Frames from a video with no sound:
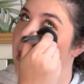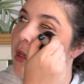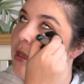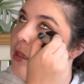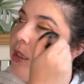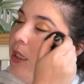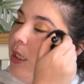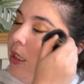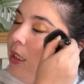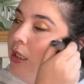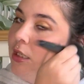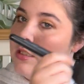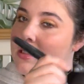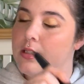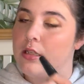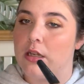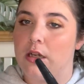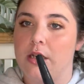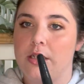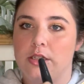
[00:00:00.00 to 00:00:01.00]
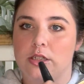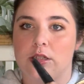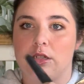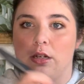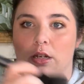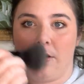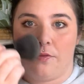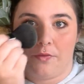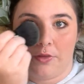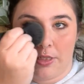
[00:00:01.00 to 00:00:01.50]
the ease. I just
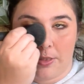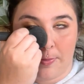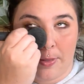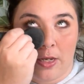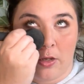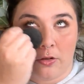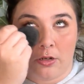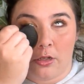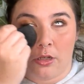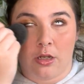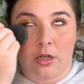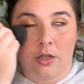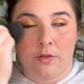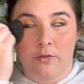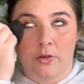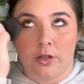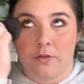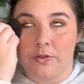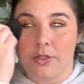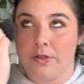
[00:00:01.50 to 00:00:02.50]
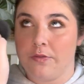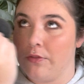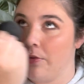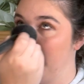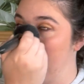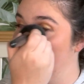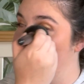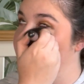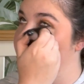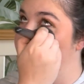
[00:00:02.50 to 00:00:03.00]
love this powder. I've loved it from
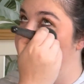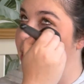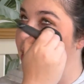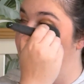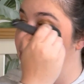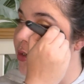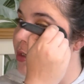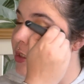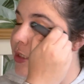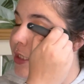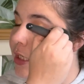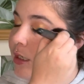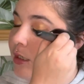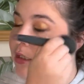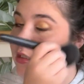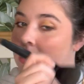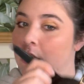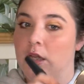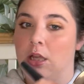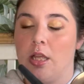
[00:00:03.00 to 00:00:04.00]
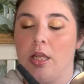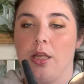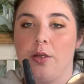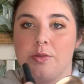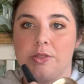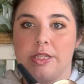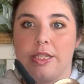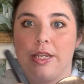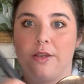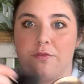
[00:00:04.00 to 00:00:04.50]
the moment I got it. It
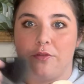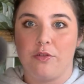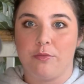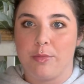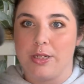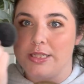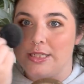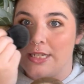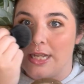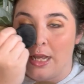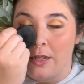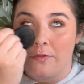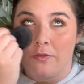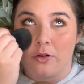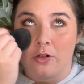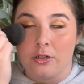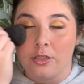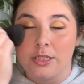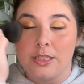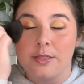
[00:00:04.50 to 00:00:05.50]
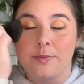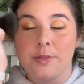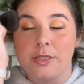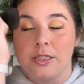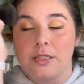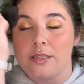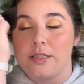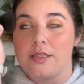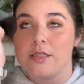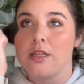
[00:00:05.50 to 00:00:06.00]
was a gift from my dad for
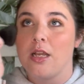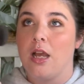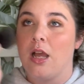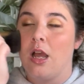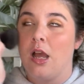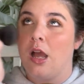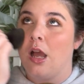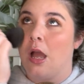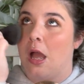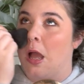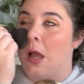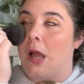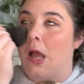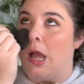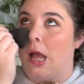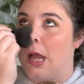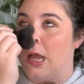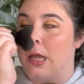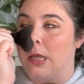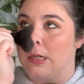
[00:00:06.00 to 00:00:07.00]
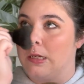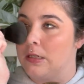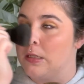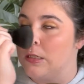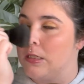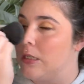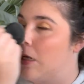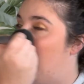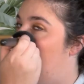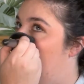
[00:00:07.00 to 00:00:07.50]
Christmas
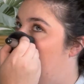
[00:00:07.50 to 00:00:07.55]
and I